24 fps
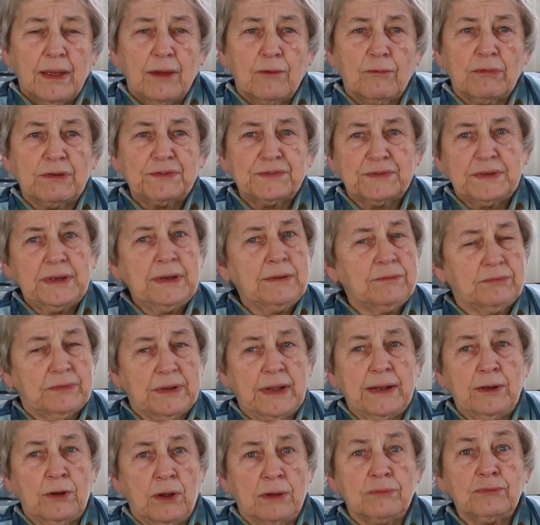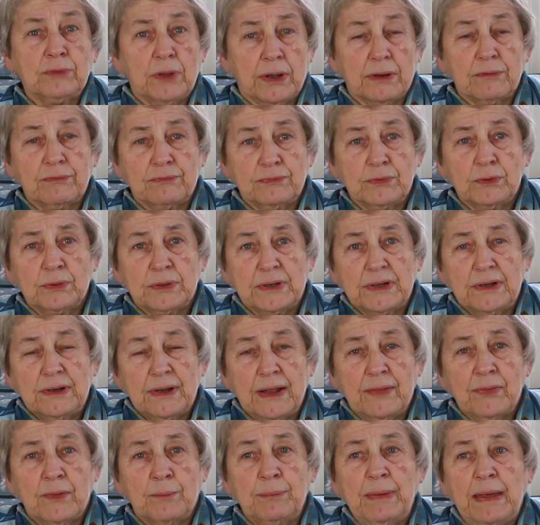received an awful lot of fluid,
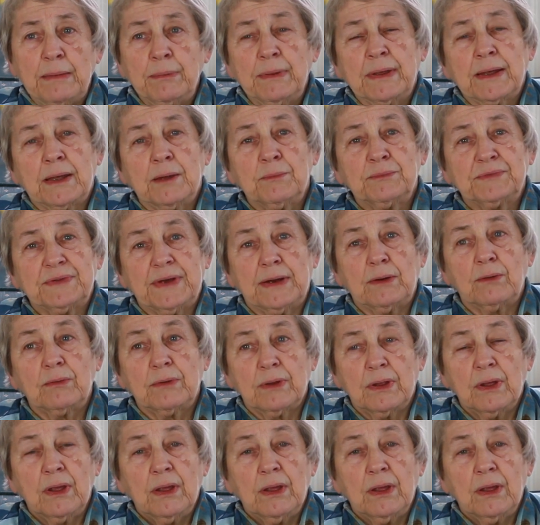and the baby comes out